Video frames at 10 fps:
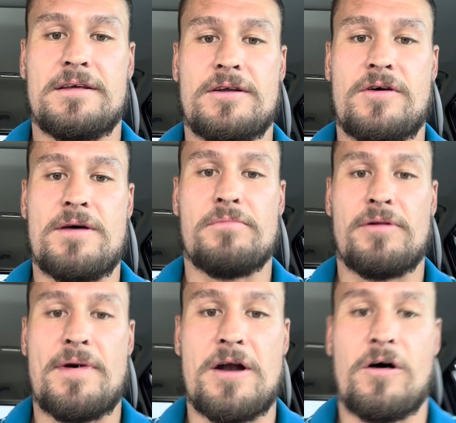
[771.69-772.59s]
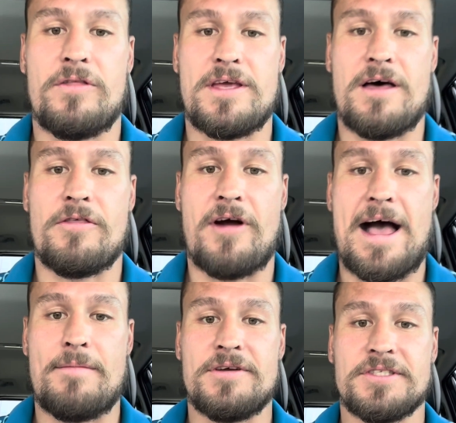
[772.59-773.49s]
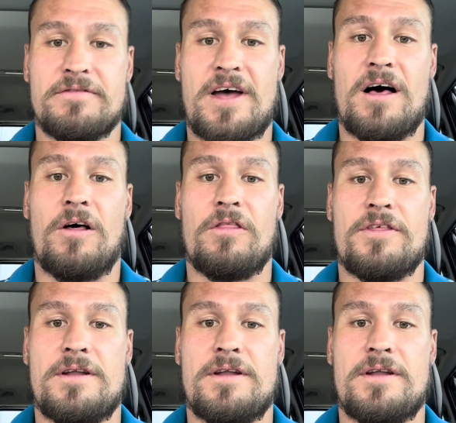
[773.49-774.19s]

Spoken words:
implement all the other habits of health.